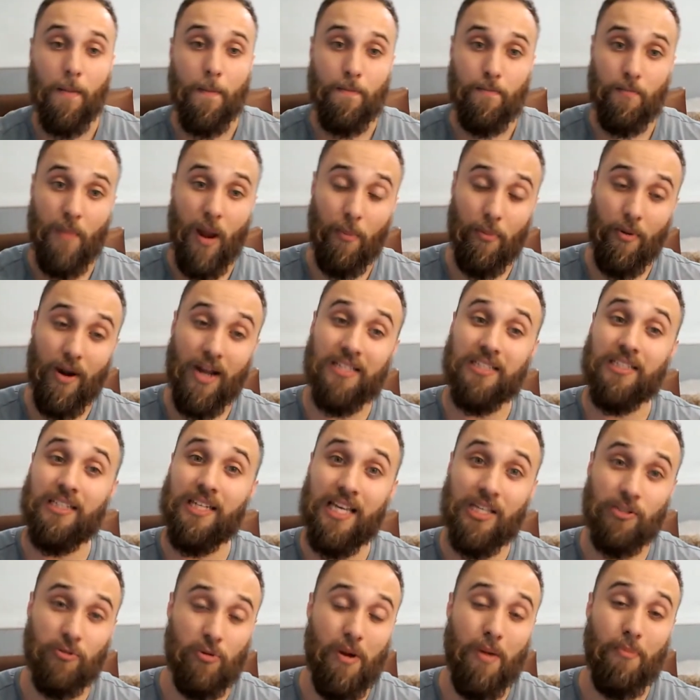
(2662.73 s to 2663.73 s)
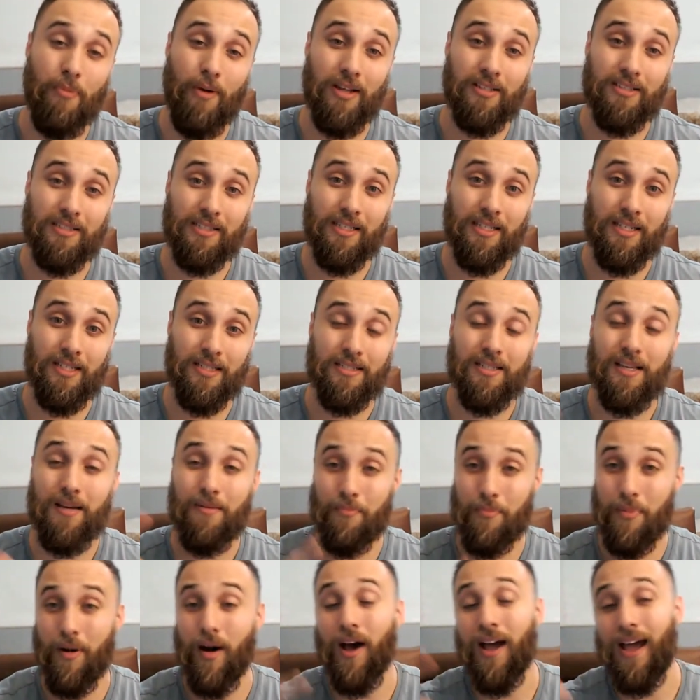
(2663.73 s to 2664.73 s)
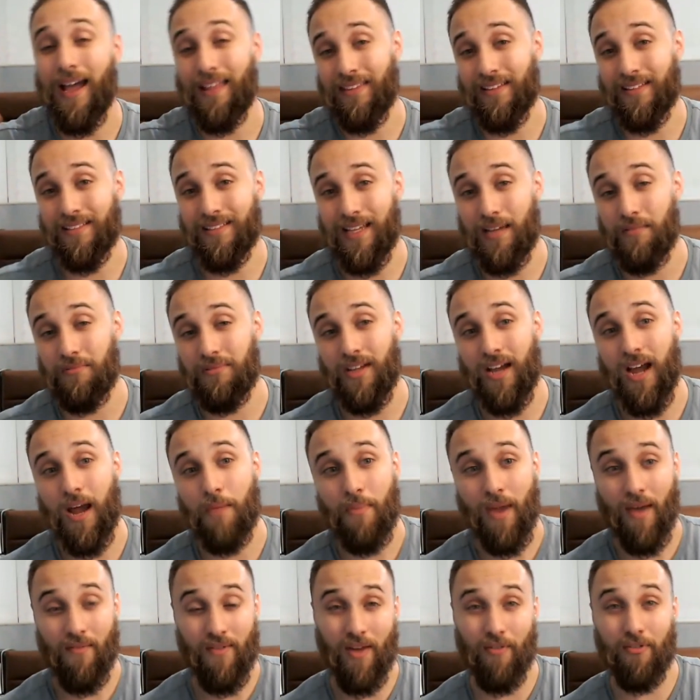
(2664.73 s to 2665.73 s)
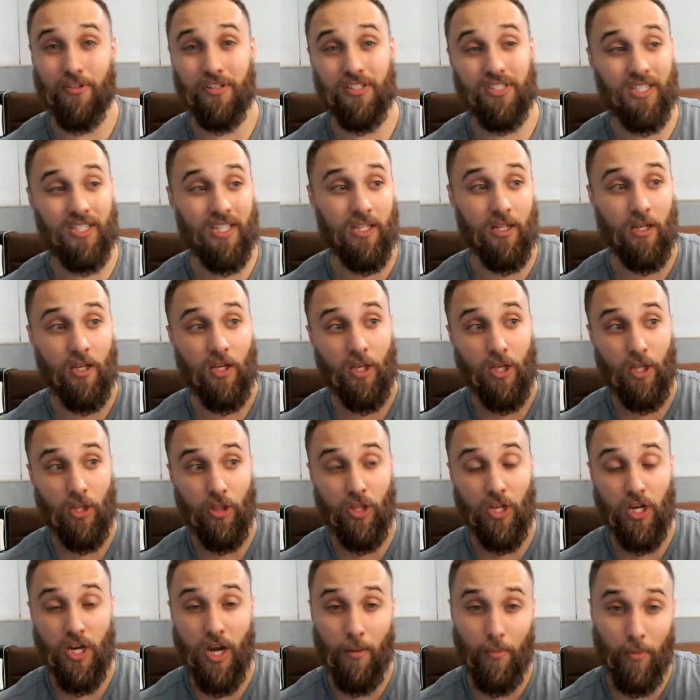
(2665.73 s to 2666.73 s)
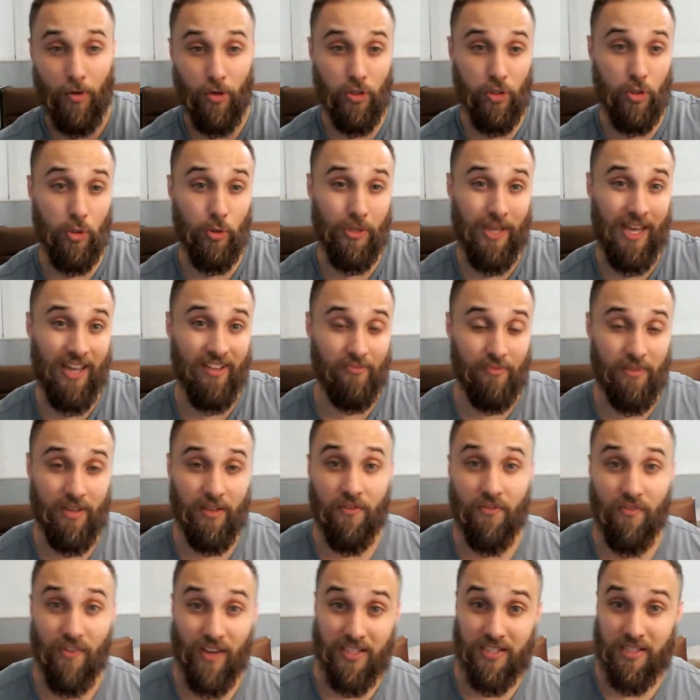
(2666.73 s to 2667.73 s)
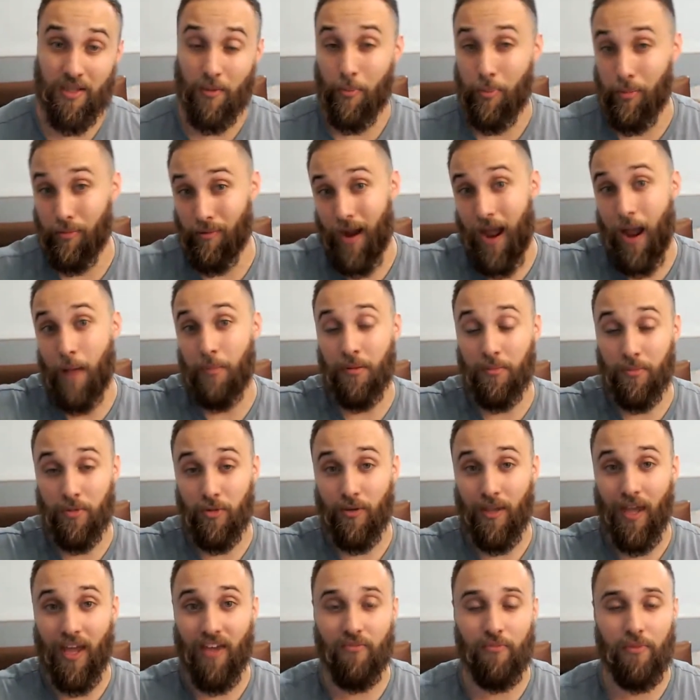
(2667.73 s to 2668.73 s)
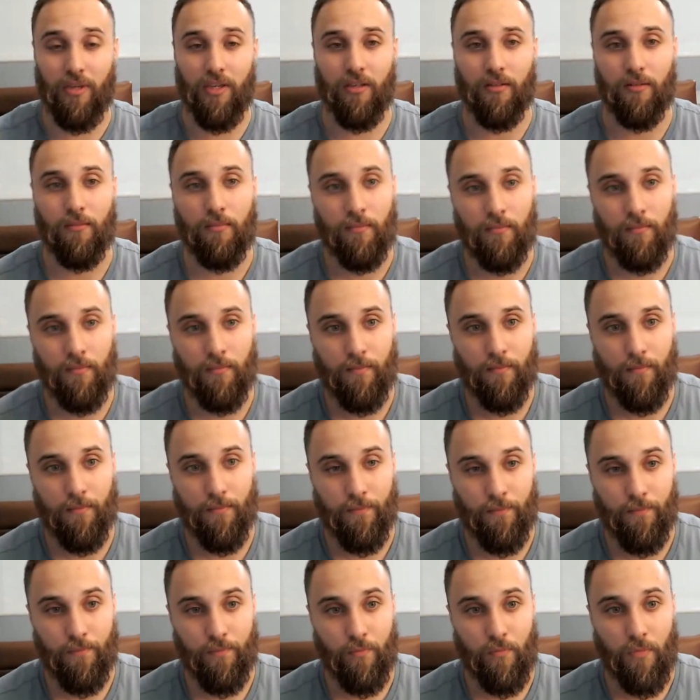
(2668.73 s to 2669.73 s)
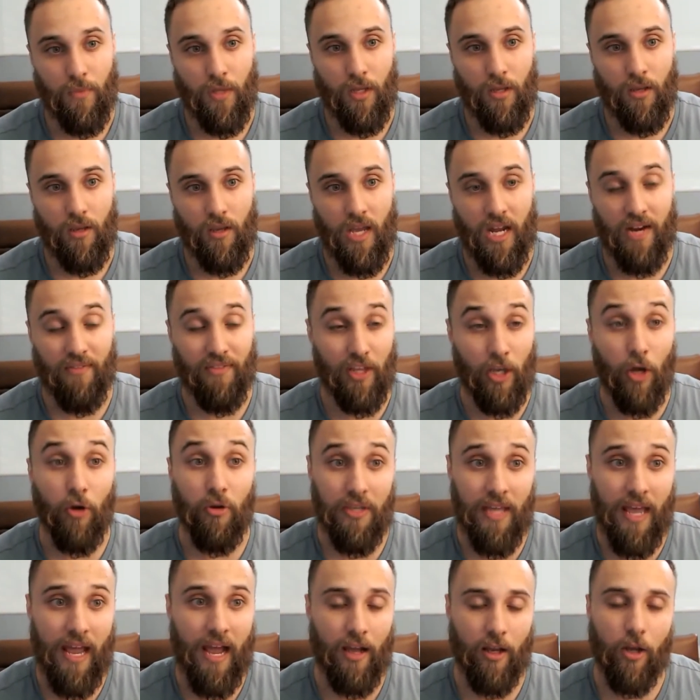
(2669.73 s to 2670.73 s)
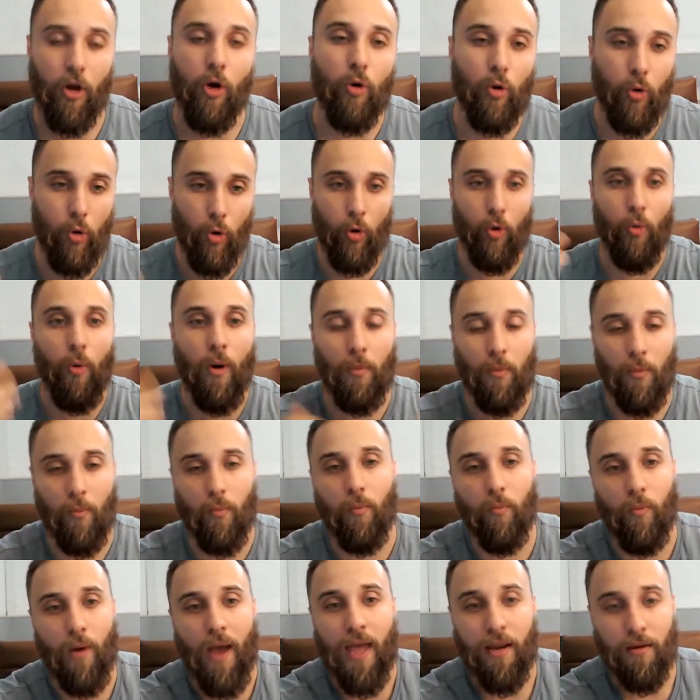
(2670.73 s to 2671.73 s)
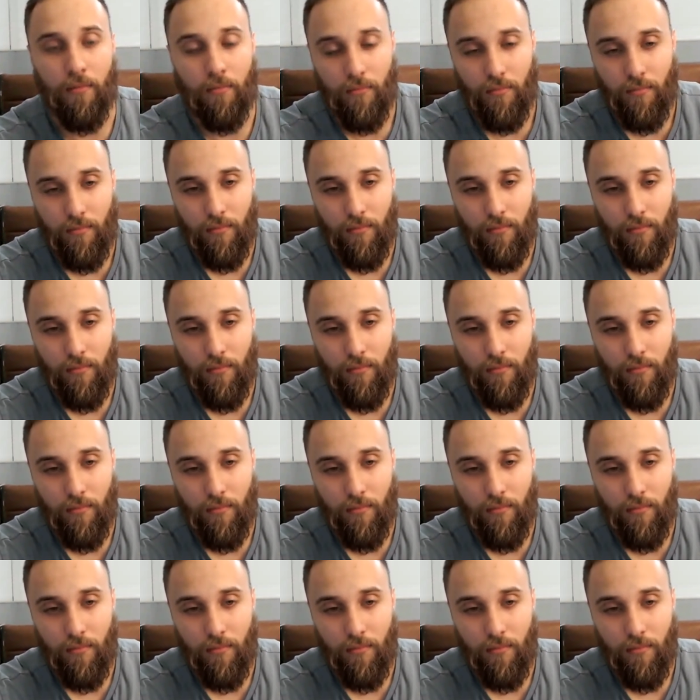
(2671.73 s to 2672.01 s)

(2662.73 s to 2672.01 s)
My pricing is what my pricing is. But at the same time, have you ever seen the number you gave me fix the problem you gave me? And if they go, yeah, go, cool. What, when?